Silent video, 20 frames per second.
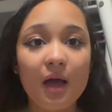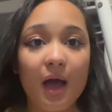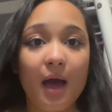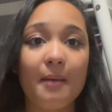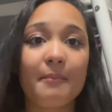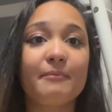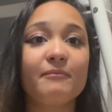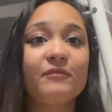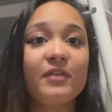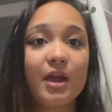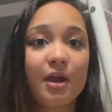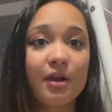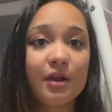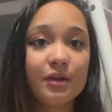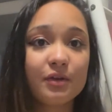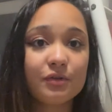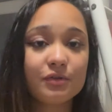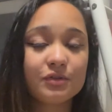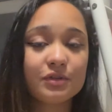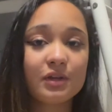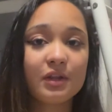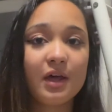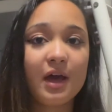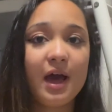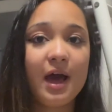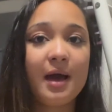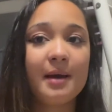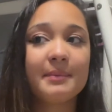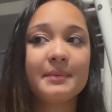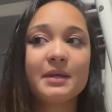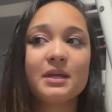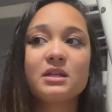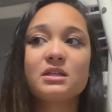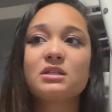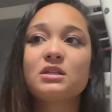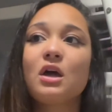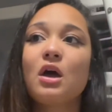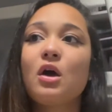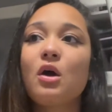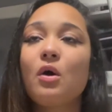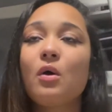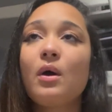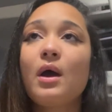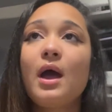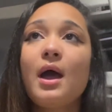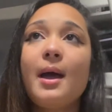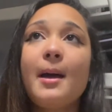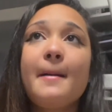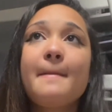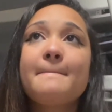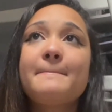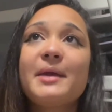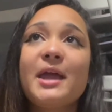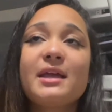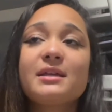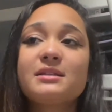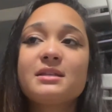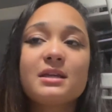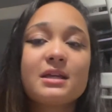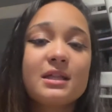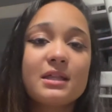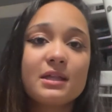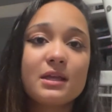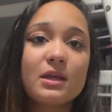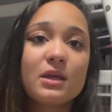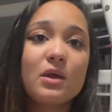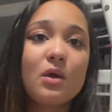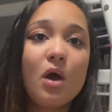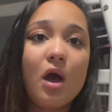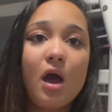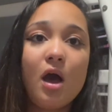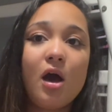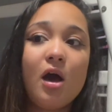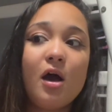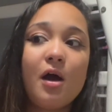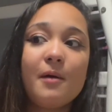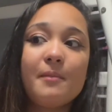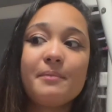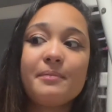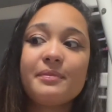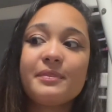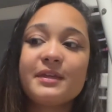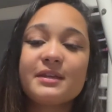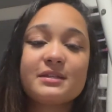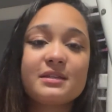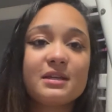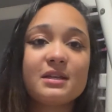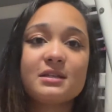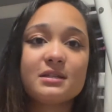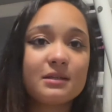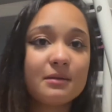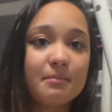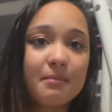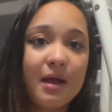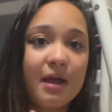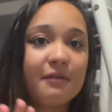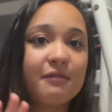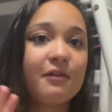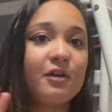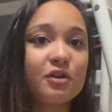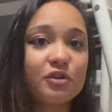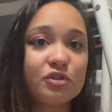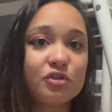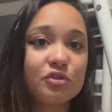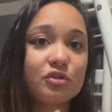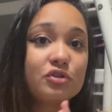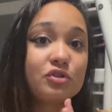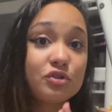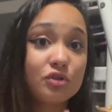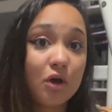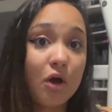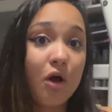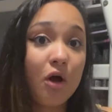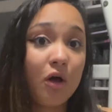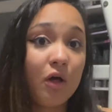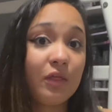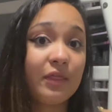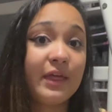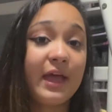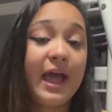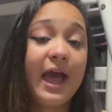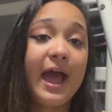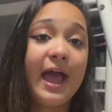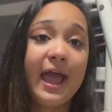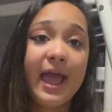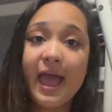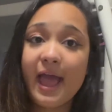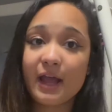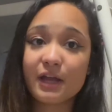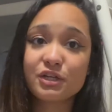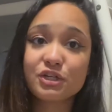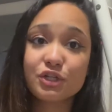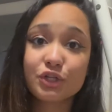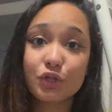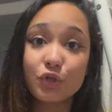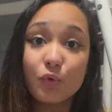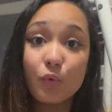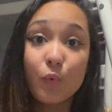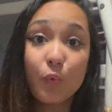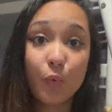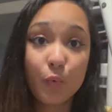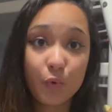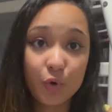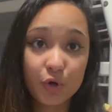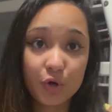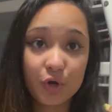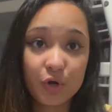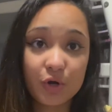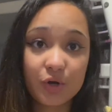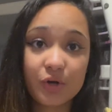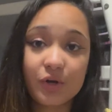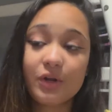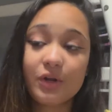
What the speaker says: I'm very new to the hobby, so basically this isn't my first doll that I actually ordered.